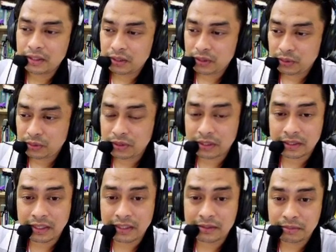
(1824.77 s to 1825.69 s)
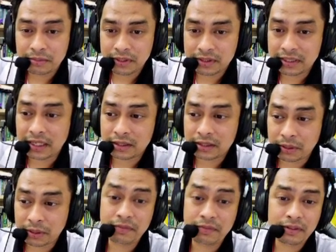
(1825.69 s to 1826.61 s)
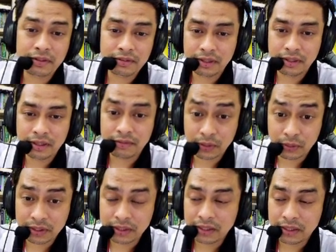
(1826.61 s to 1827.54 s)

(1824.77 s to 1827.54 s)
you actually set a specific frequency.